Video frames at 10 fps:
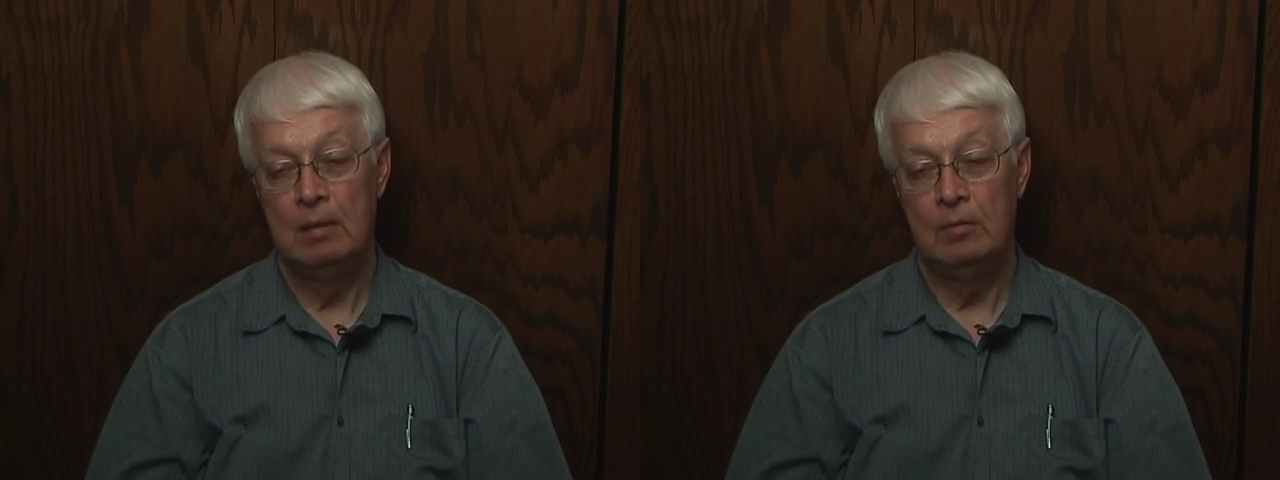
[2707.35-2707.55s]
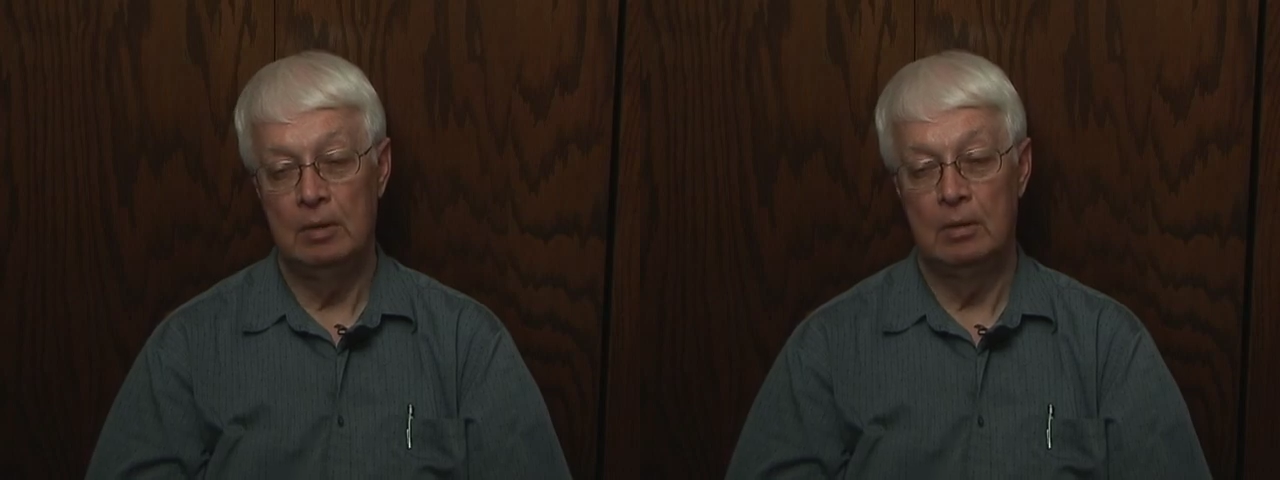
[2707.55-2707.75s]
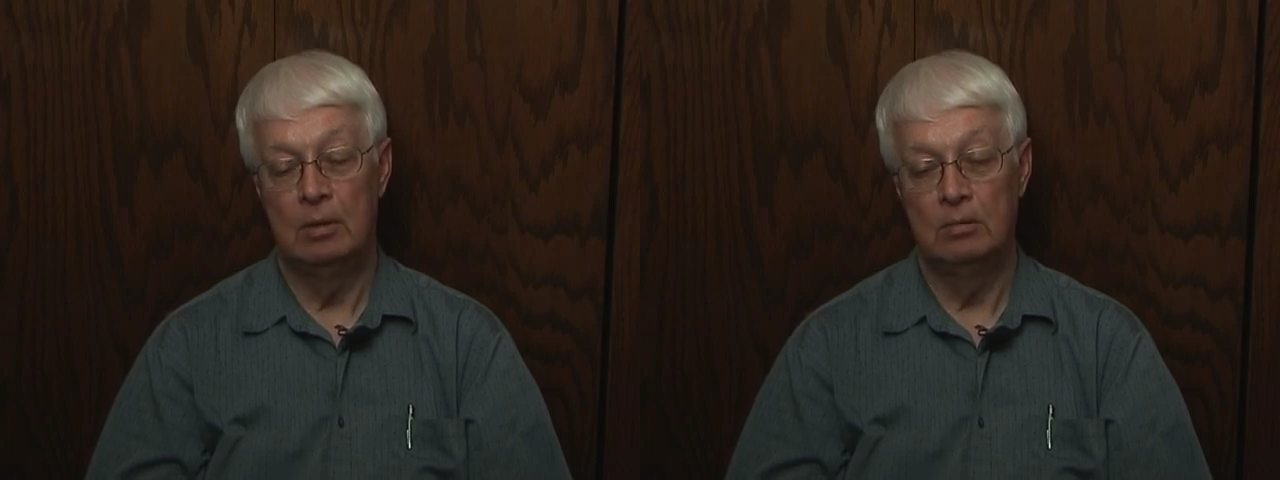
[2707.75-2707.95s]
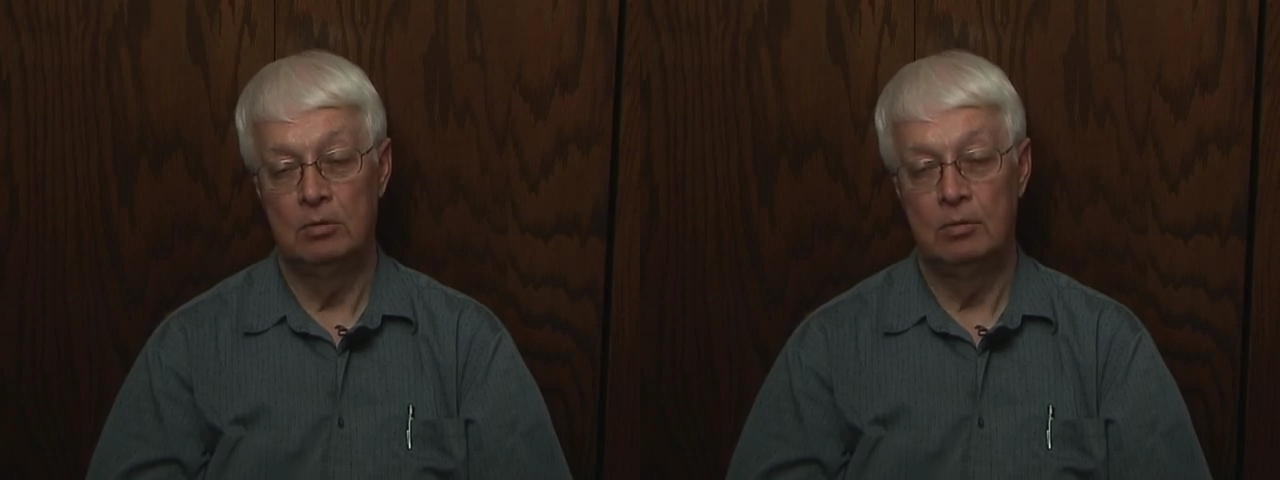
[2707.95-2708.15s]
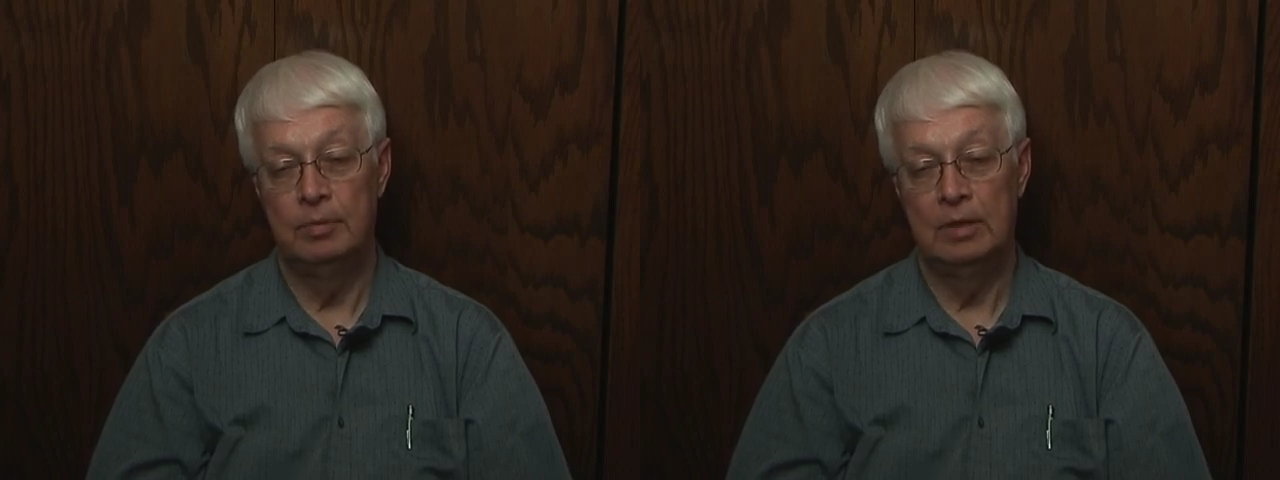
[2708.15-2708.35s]
with a long
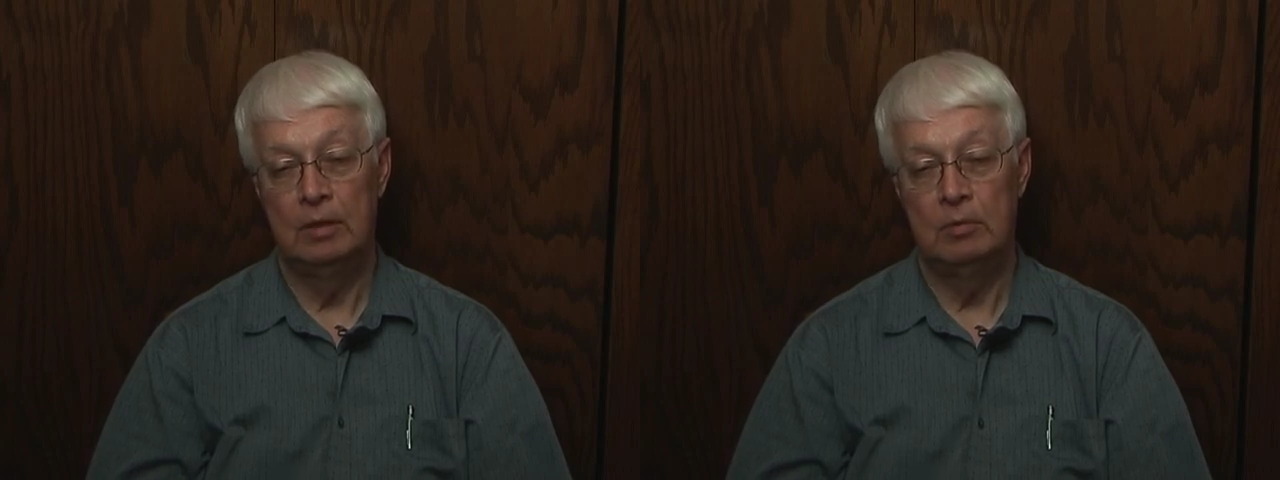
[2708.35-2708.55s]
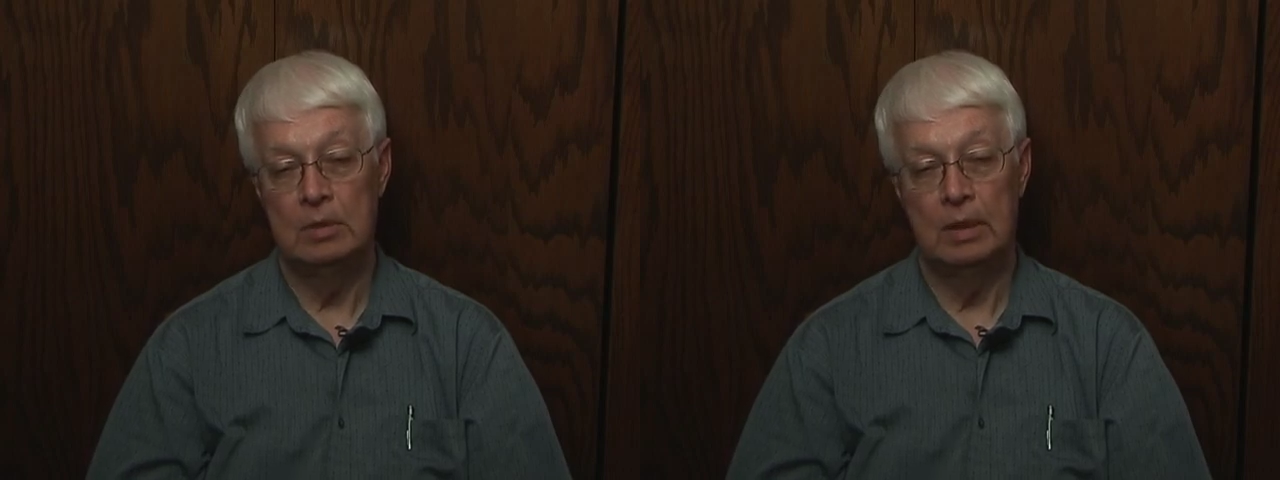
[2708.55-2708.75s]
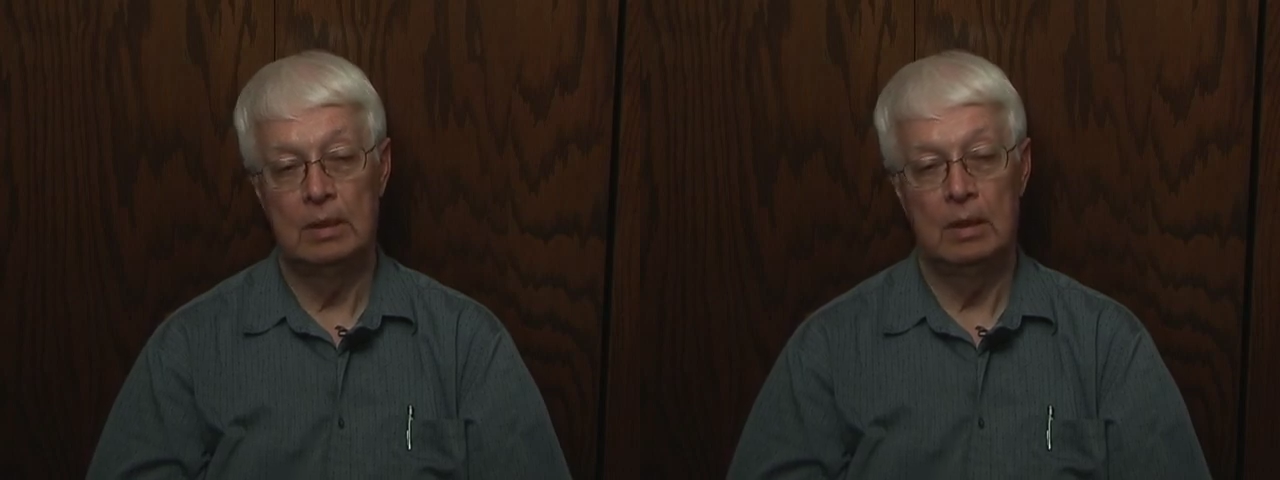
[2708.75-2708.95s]
rope, and that was let